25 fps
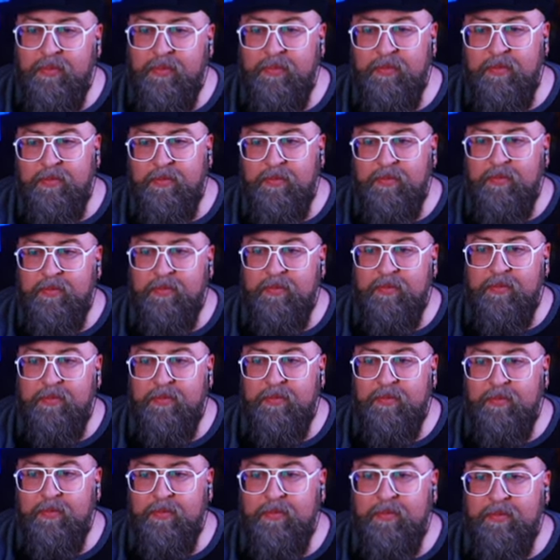
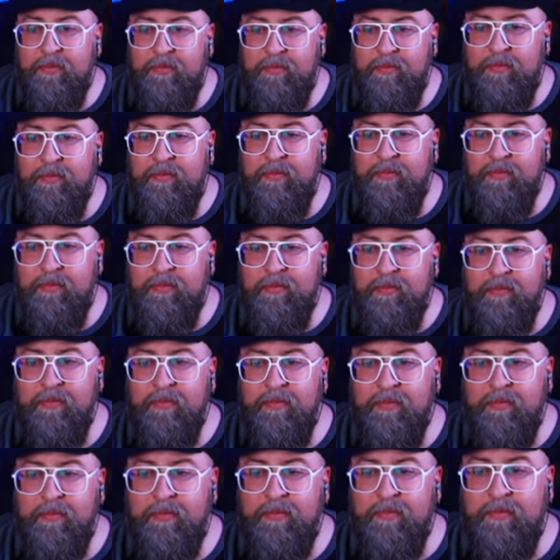
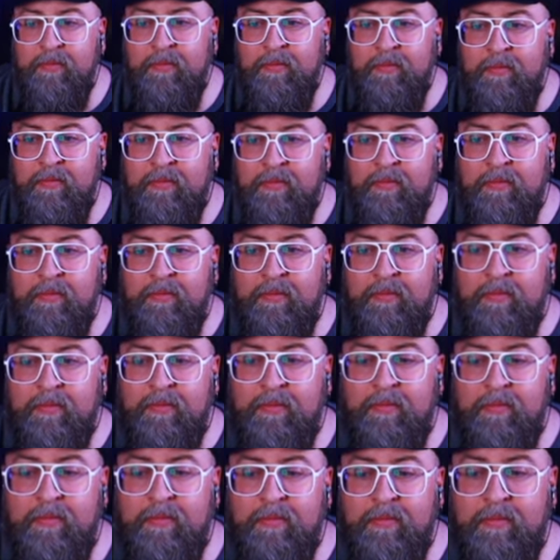
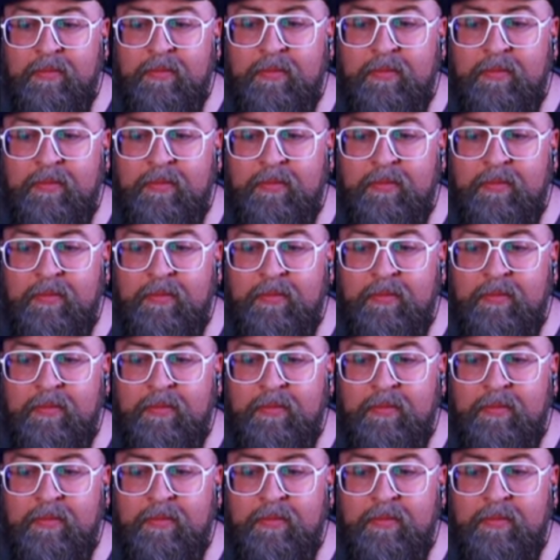(silent)